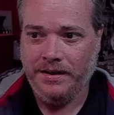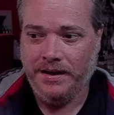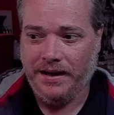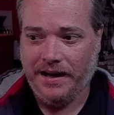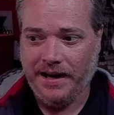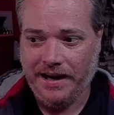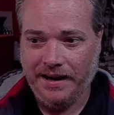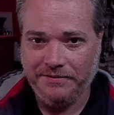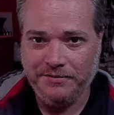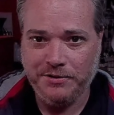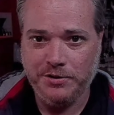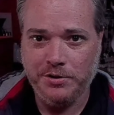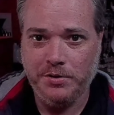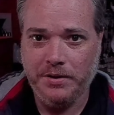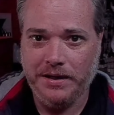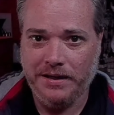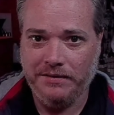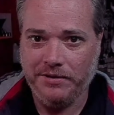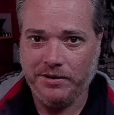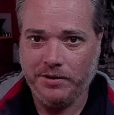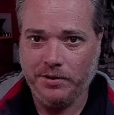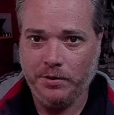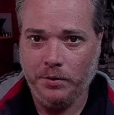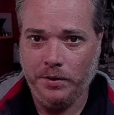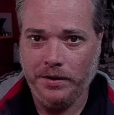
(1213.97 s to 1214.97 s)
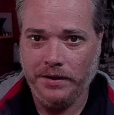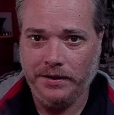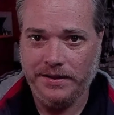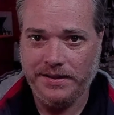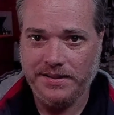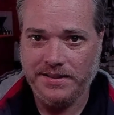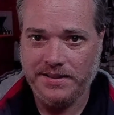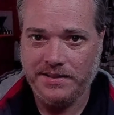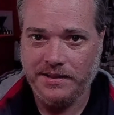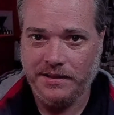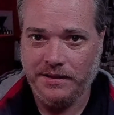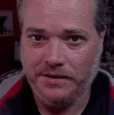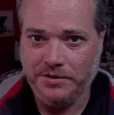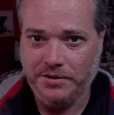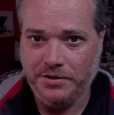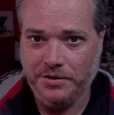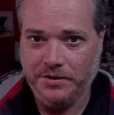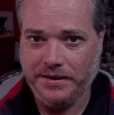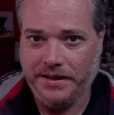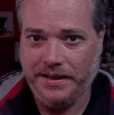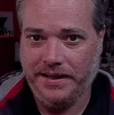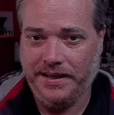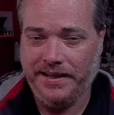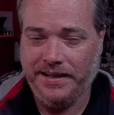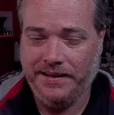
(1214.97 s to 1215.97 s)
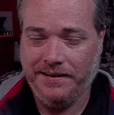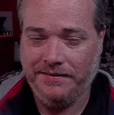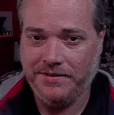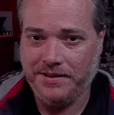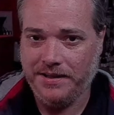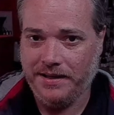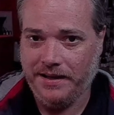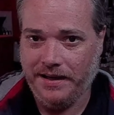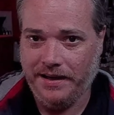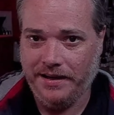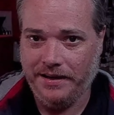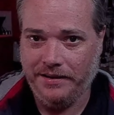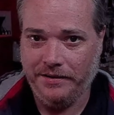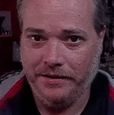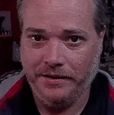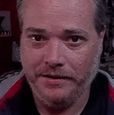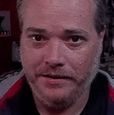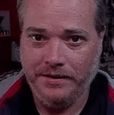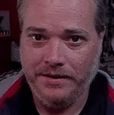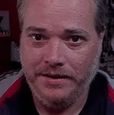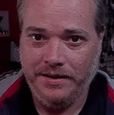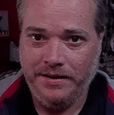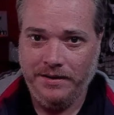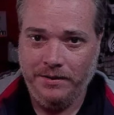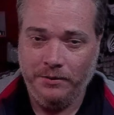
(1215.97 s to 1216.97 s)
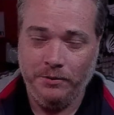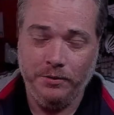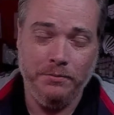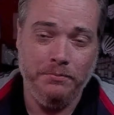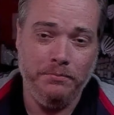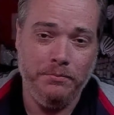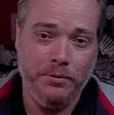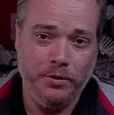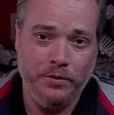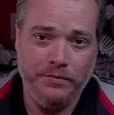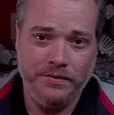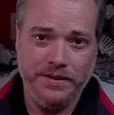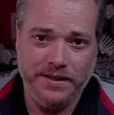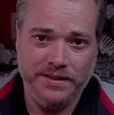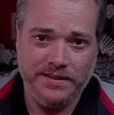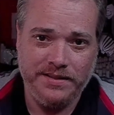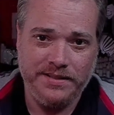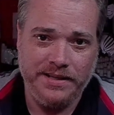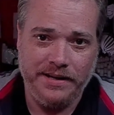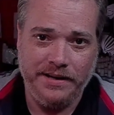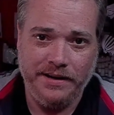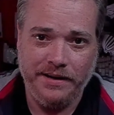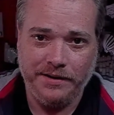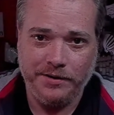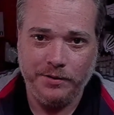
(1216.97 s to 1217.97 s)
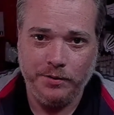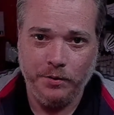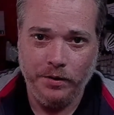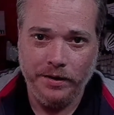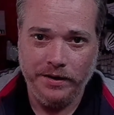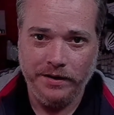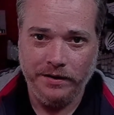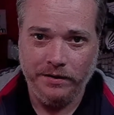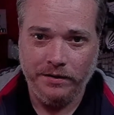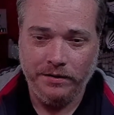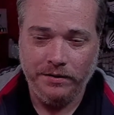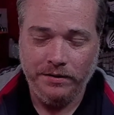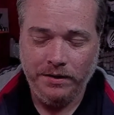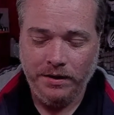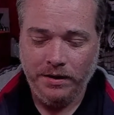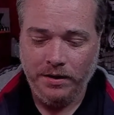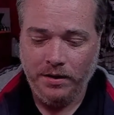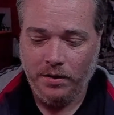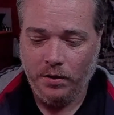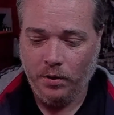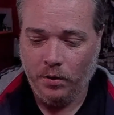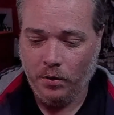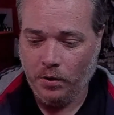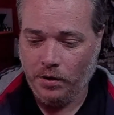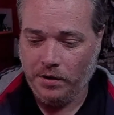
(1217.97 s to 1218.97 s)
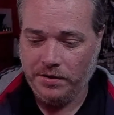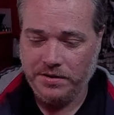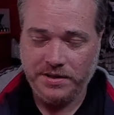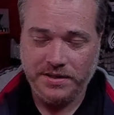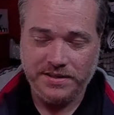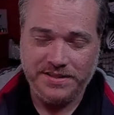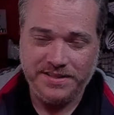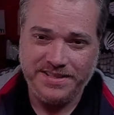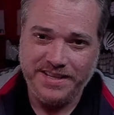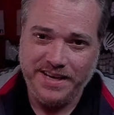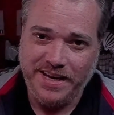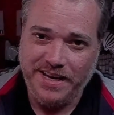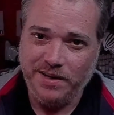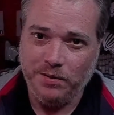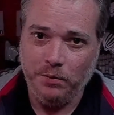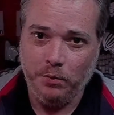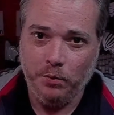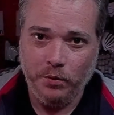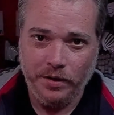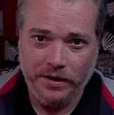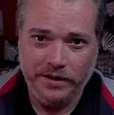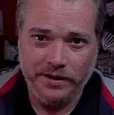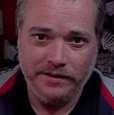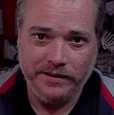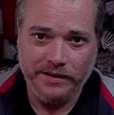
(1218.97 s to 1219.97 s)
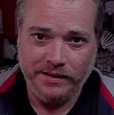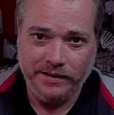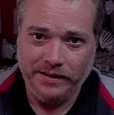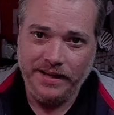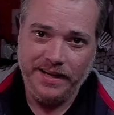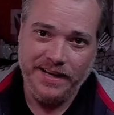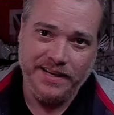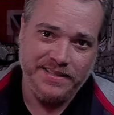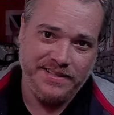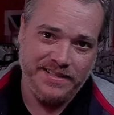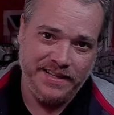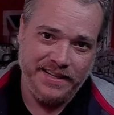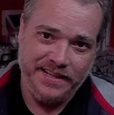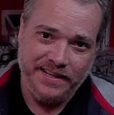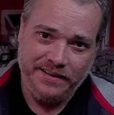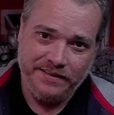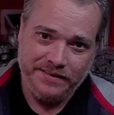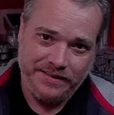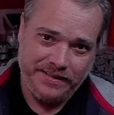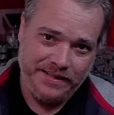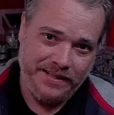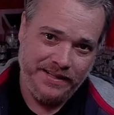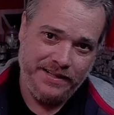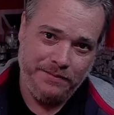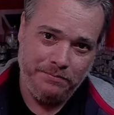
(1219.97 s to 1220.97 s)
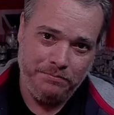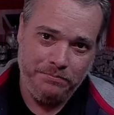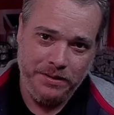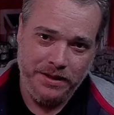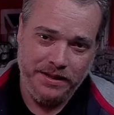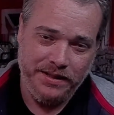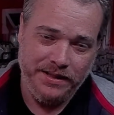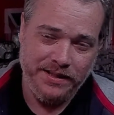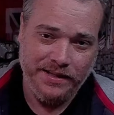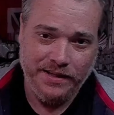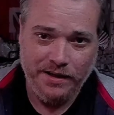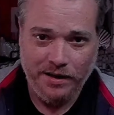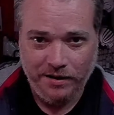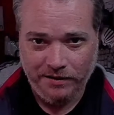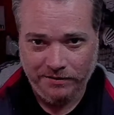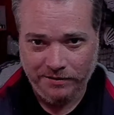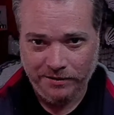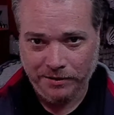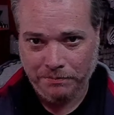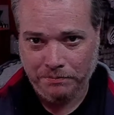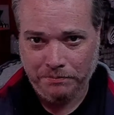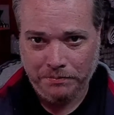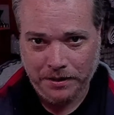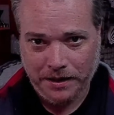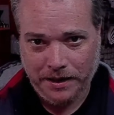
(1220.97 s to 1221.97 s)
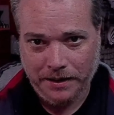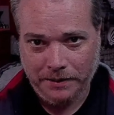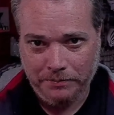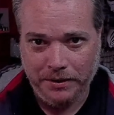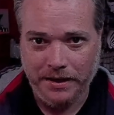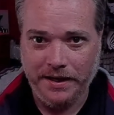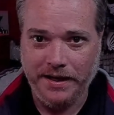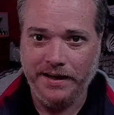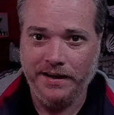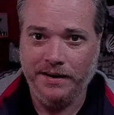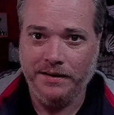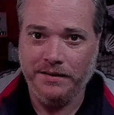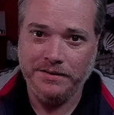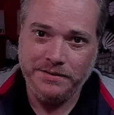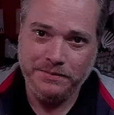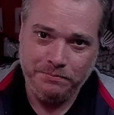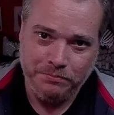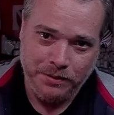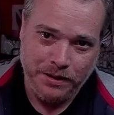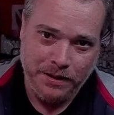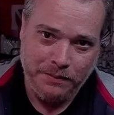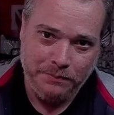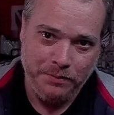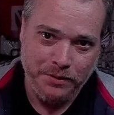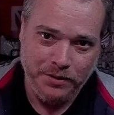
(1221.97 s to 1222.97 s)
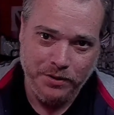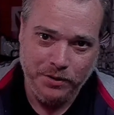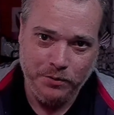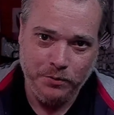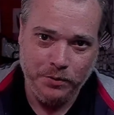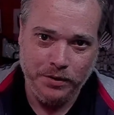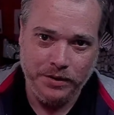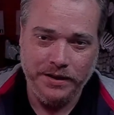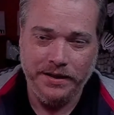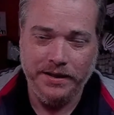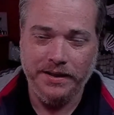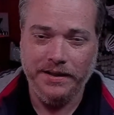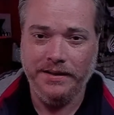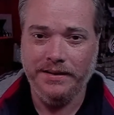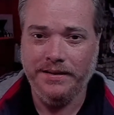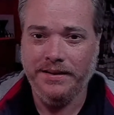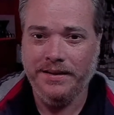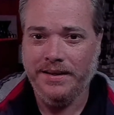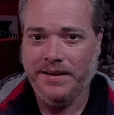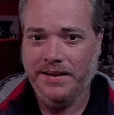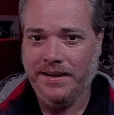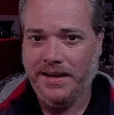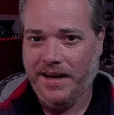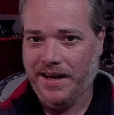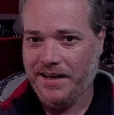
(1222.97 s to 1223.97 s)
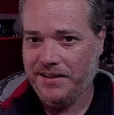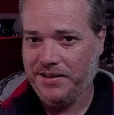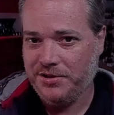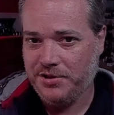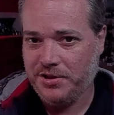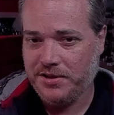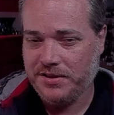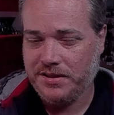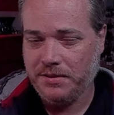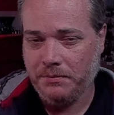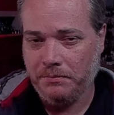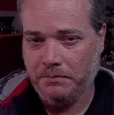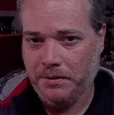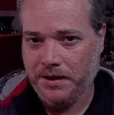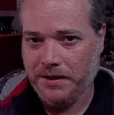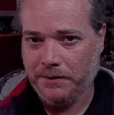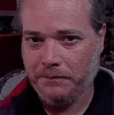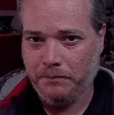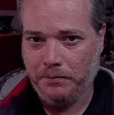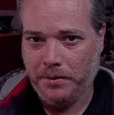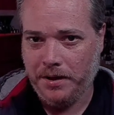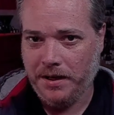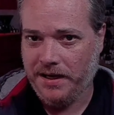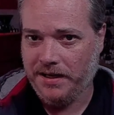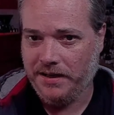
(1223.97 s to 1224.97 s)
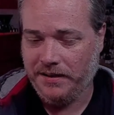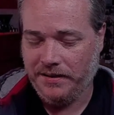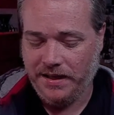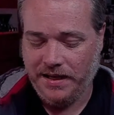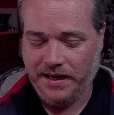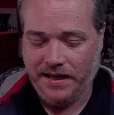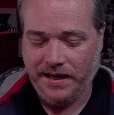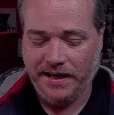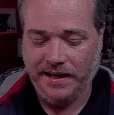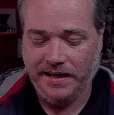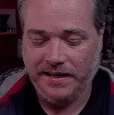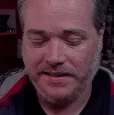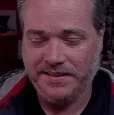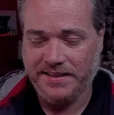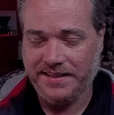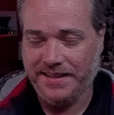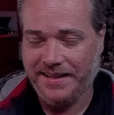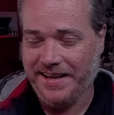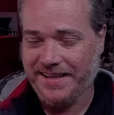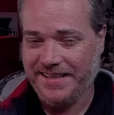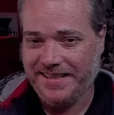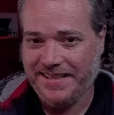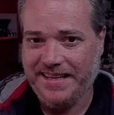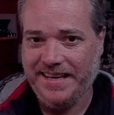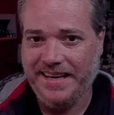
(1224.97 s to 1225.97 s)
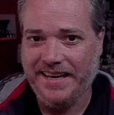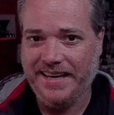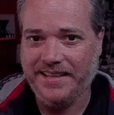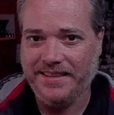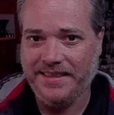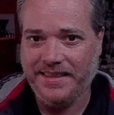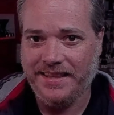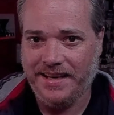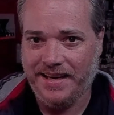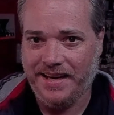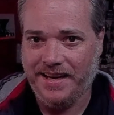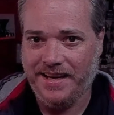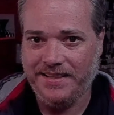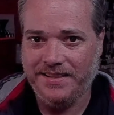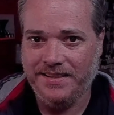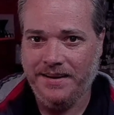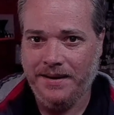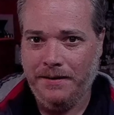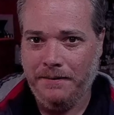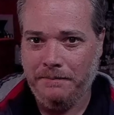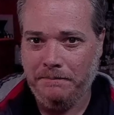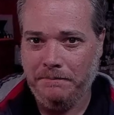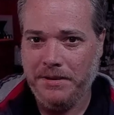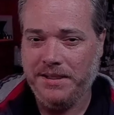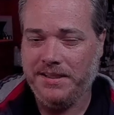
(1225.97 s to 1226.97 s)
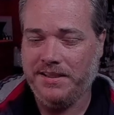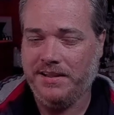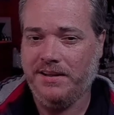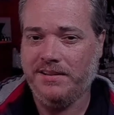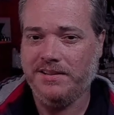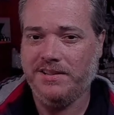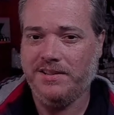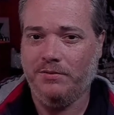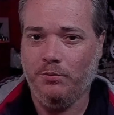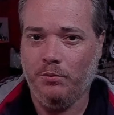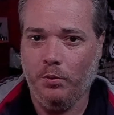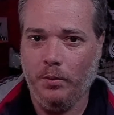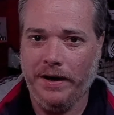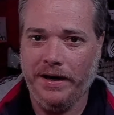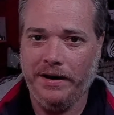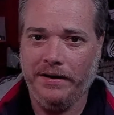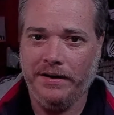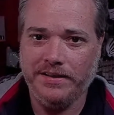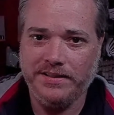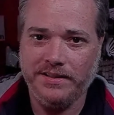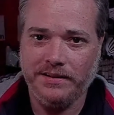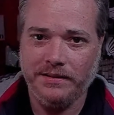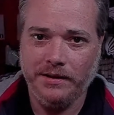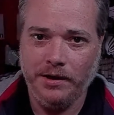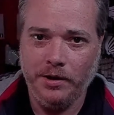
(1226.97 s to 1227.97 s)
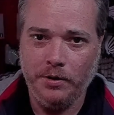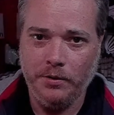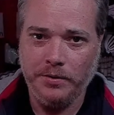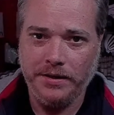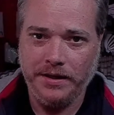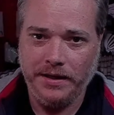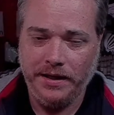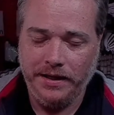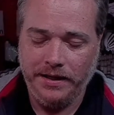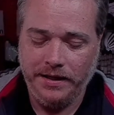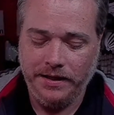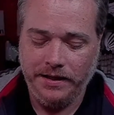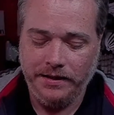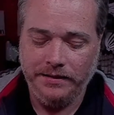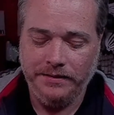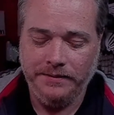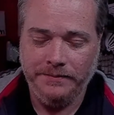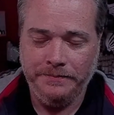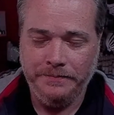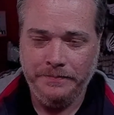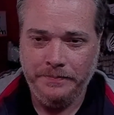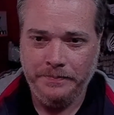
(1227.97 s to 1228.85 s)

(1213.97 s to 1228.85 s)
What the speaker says: after you have a coil installed. You kind of have to either remove the entire coil or just take one of the legs out, kind of bend it over, pop it out, pop a new one in. It's just a big pain in the ass. And I get that because of where it's located,